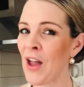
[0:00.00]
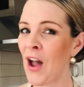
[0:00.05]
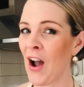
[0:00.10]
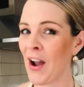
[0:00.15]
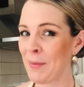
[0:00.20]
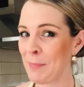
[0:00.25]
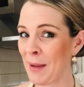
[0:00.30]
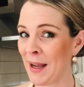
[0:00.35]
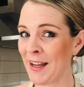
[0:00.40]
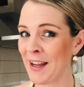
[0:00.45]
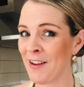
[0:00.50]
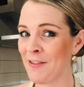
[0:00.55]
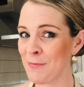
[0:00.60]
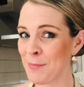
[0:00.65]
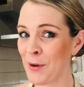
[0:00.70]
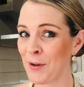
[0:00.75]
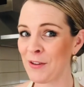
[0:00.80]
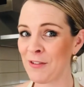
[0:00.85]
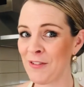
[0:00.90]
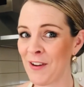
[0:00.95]
I may have
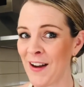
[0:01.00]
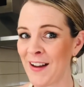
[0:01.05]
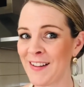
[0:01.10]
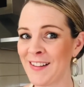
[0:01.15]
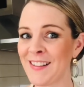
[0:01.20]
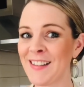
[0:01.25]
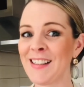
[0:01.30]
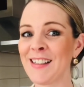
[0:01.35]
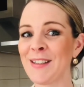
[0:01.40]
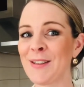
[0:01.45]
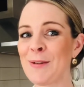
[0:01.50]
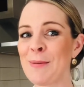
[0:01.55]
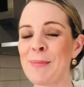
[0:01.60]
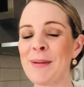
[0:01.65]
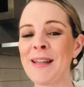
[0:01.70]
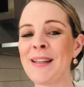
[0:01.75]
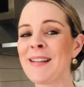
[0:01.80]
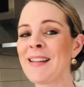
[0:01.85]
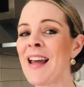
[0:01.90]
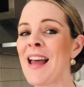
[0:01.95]
modified it a little
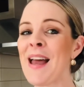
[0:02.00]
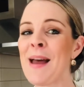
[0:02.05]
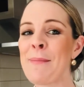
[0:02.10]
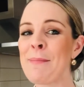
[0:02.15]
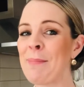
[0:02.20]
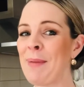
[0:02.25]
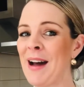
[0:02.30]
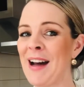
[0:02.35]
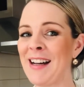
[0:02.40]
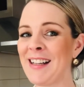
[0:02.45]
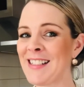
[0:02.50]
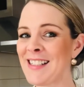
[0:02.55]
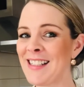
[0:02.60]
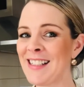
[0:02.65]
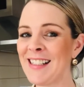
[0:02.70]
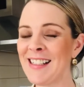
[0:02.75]
bit, but